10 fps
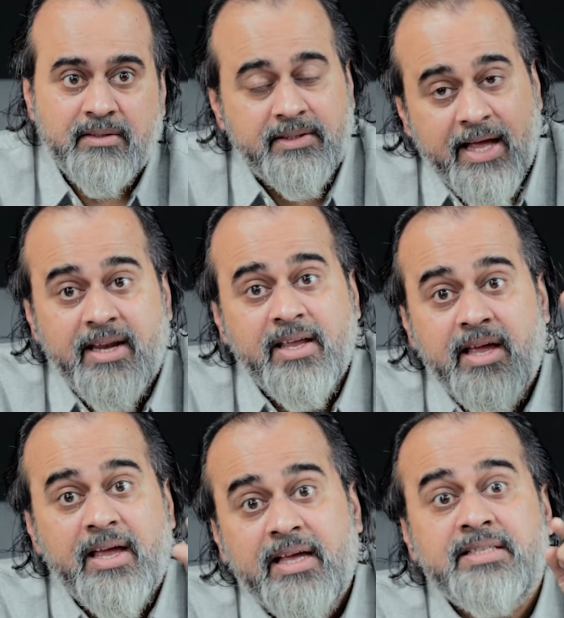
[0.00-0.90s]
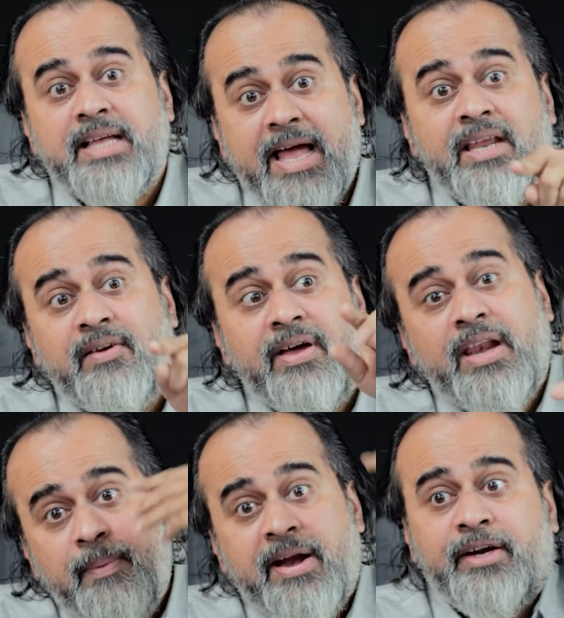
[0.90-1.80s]
then he is
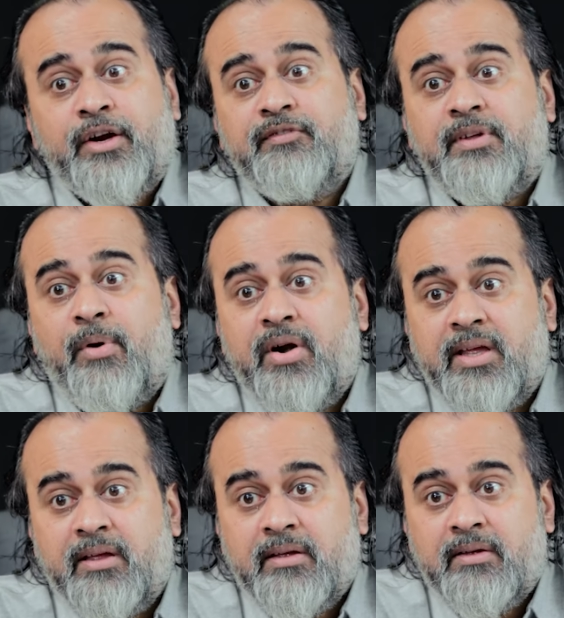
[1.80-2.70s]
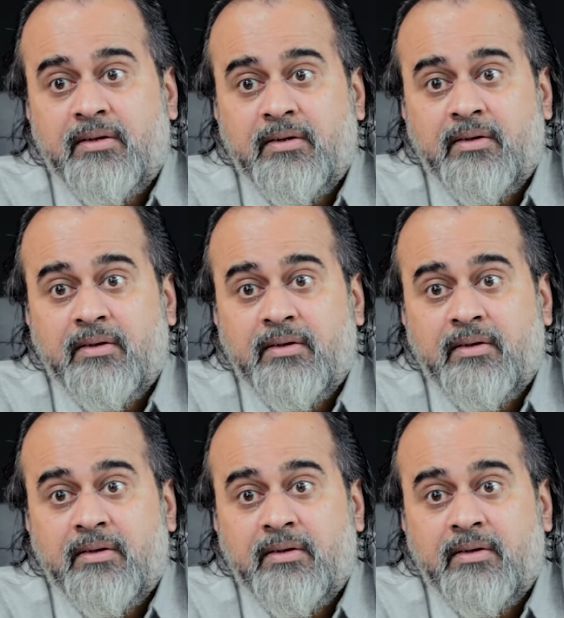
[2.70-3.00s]
anyway liberated of the body.